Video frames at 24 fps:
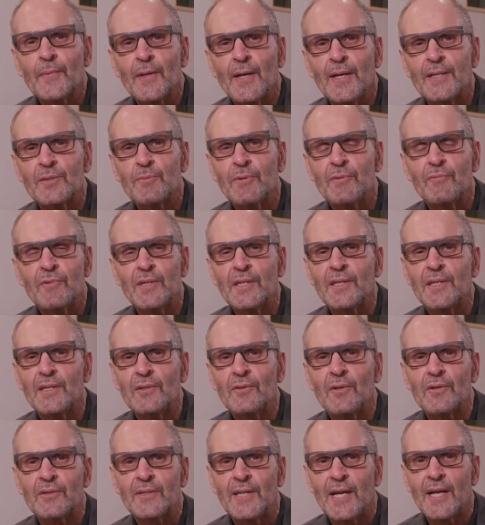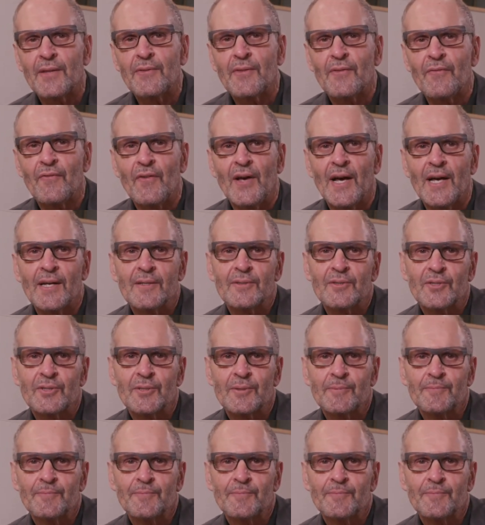as we really looked at the facts.